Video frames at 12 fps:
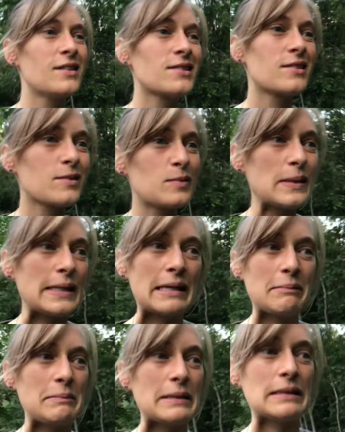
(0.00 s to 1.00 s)
So what
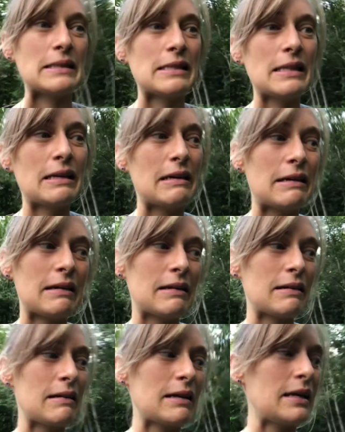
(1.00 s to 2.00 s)
happened to the
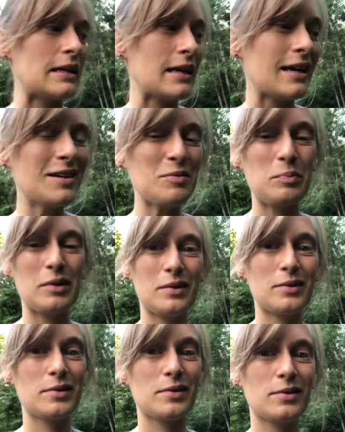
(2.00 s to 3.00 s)
other eight
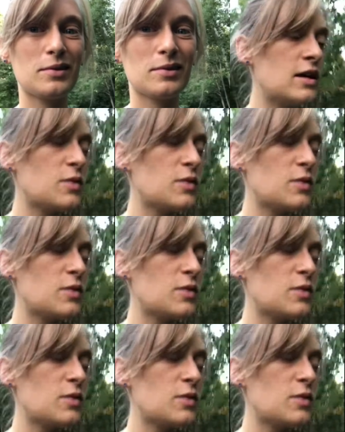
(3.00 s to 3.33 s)
caterpillars?